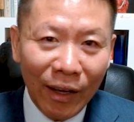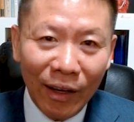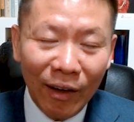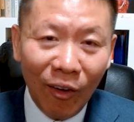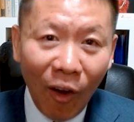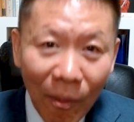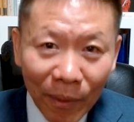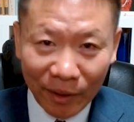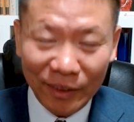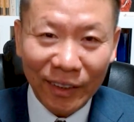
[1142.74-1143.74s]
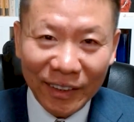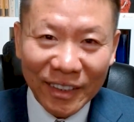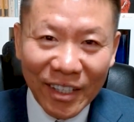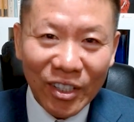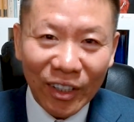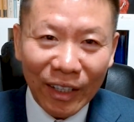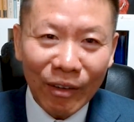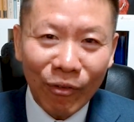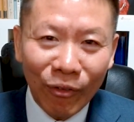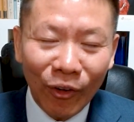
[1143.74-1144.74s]
lobbyists essentially
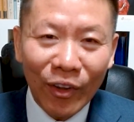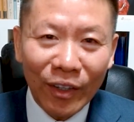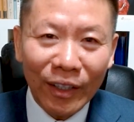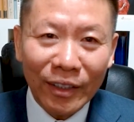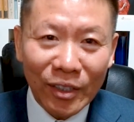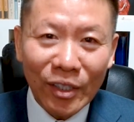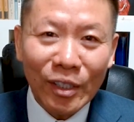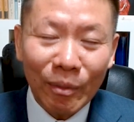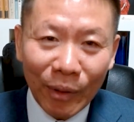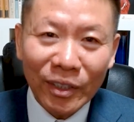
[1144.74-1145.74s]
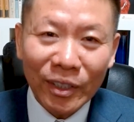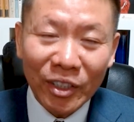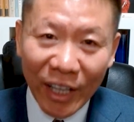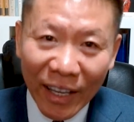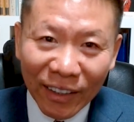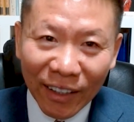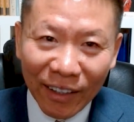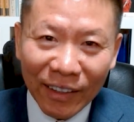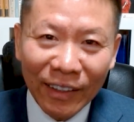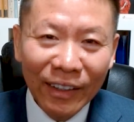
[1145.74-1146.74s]
for the CCP's
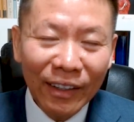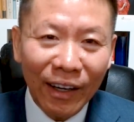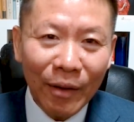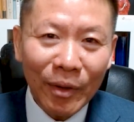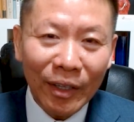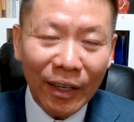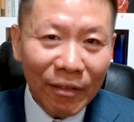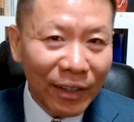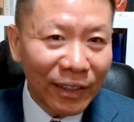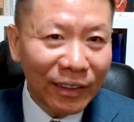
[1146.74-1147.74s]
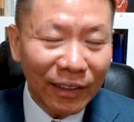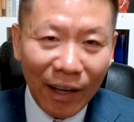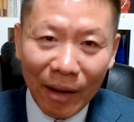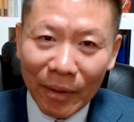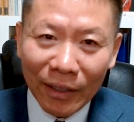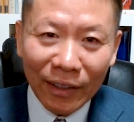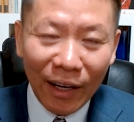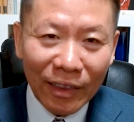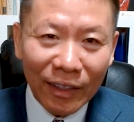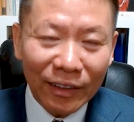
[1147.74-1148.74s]
agenda. I
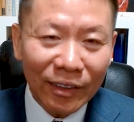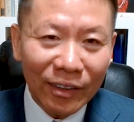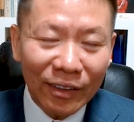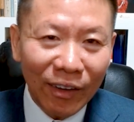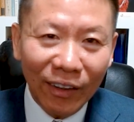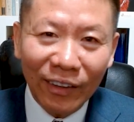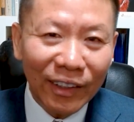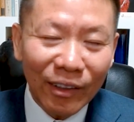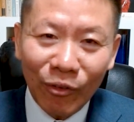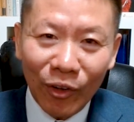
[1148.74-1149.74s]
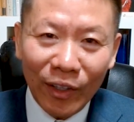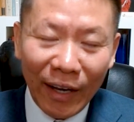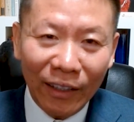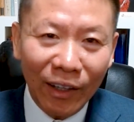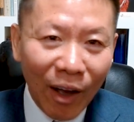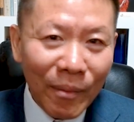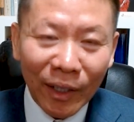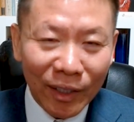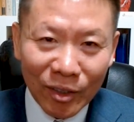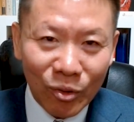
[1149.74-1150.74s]
think not only for the
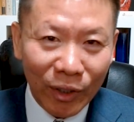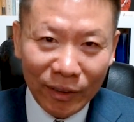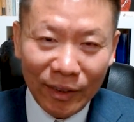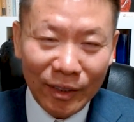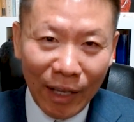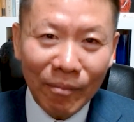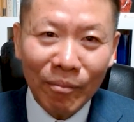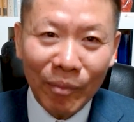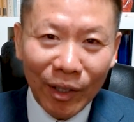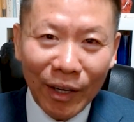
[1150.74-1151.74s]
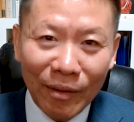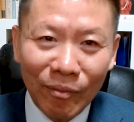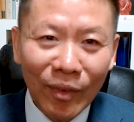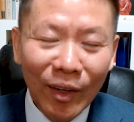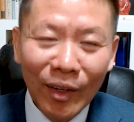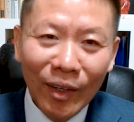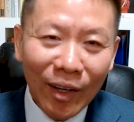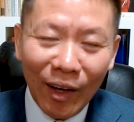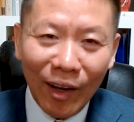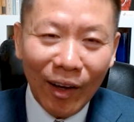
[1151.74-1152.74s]
economic interest, some became
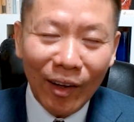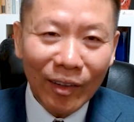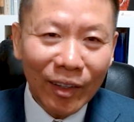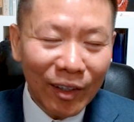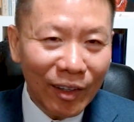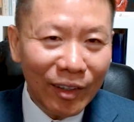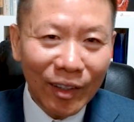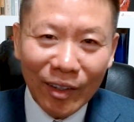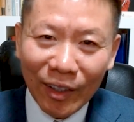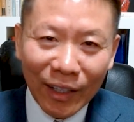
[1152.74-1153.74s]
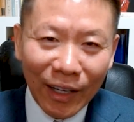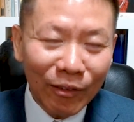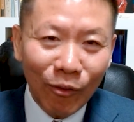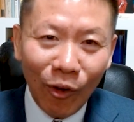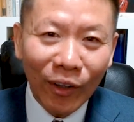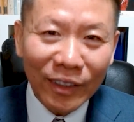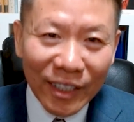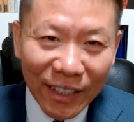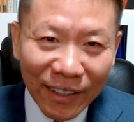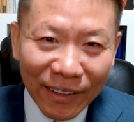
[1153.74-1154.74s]
the kind of
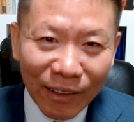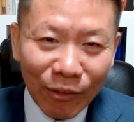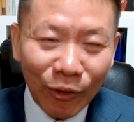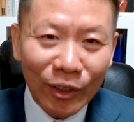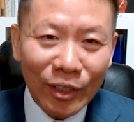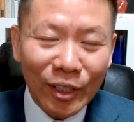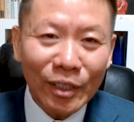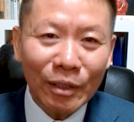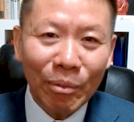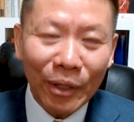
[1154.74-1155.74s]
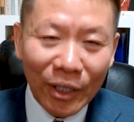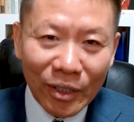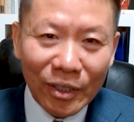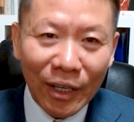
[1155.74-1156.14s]
volunteer for the CCP's